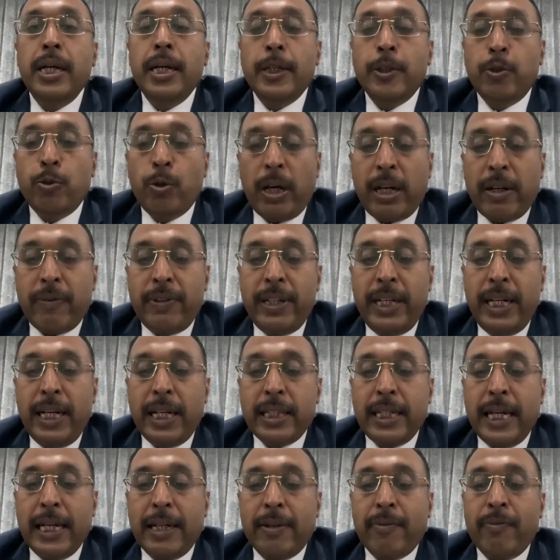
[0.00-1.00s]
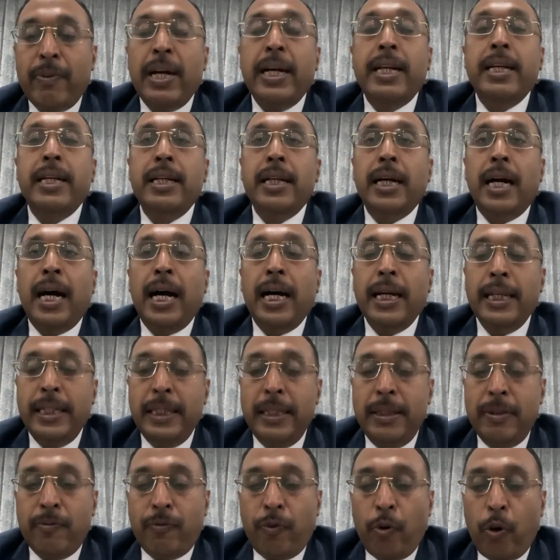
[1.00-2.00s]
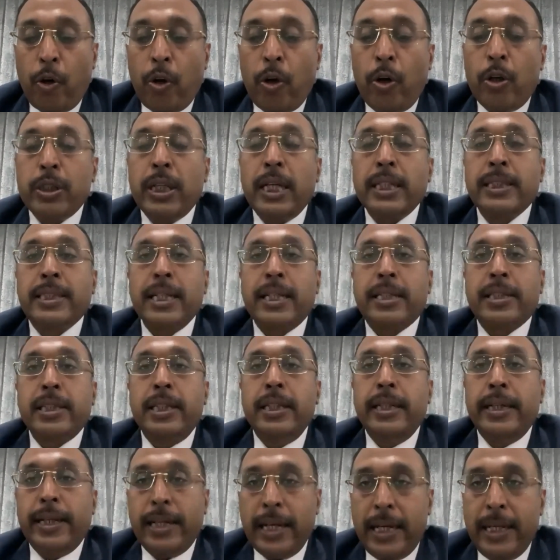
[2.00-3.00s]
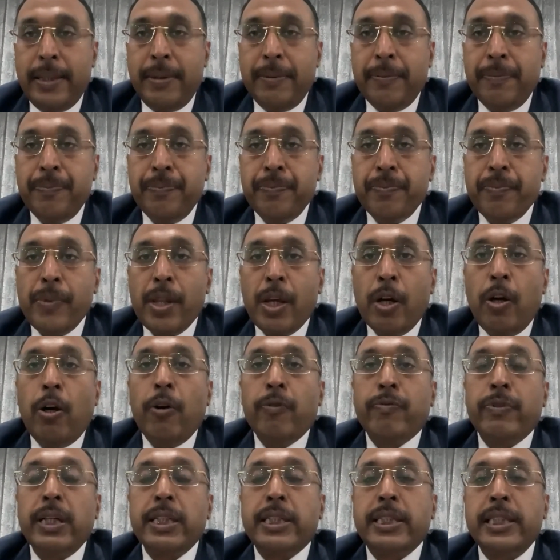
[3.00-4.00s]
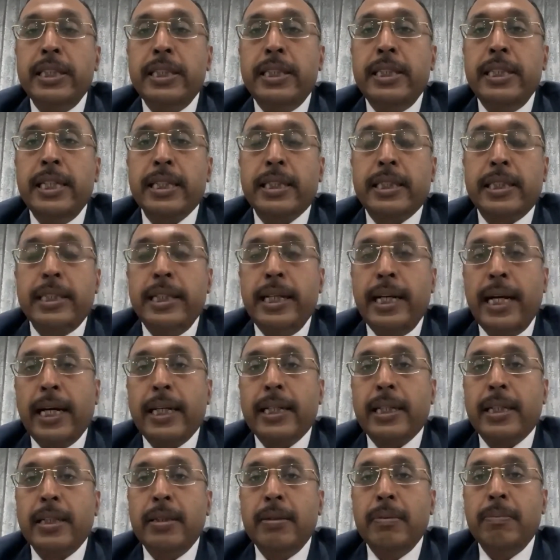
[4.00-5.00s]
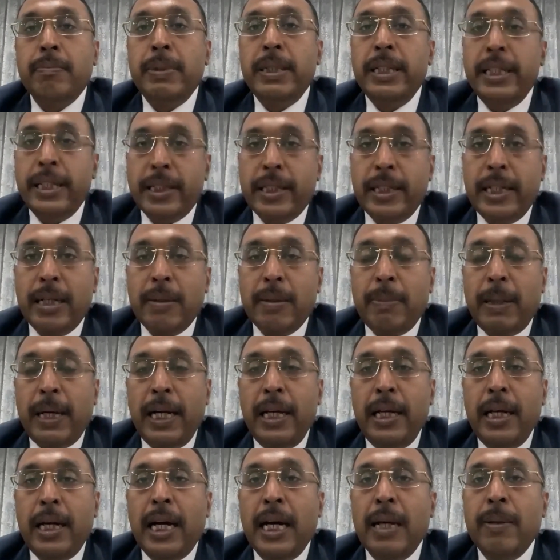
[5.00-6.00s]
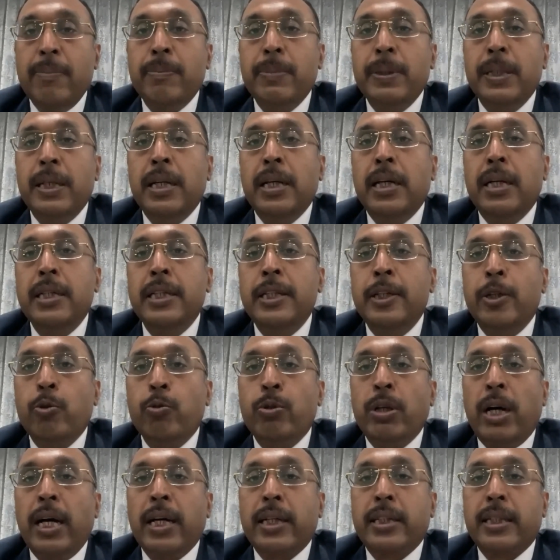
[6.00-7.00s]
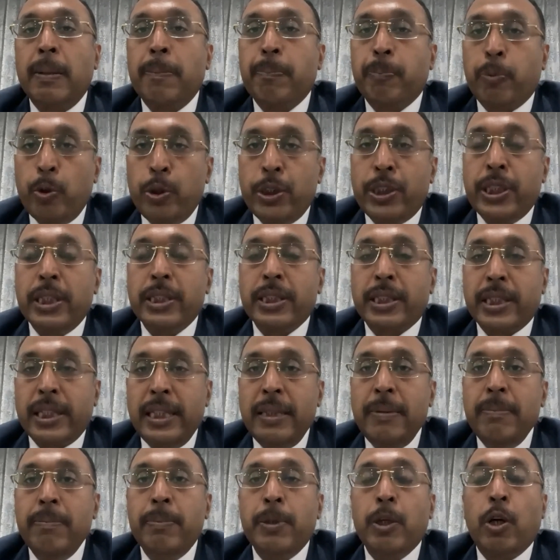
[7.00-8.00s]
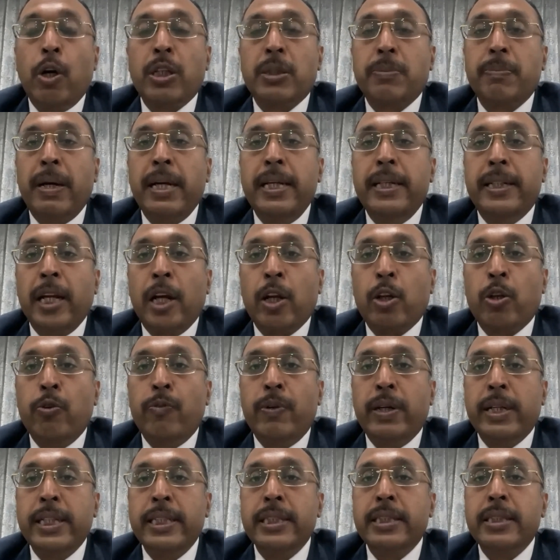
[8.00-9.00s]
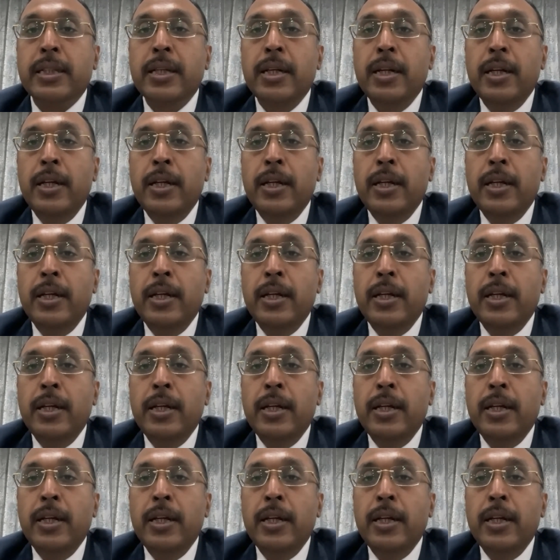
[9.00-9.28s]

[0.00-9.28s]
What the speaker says: You are aware that when I follow the section 10 of the CGST Act, meaning thereby I am into the composition scheme because my turnover is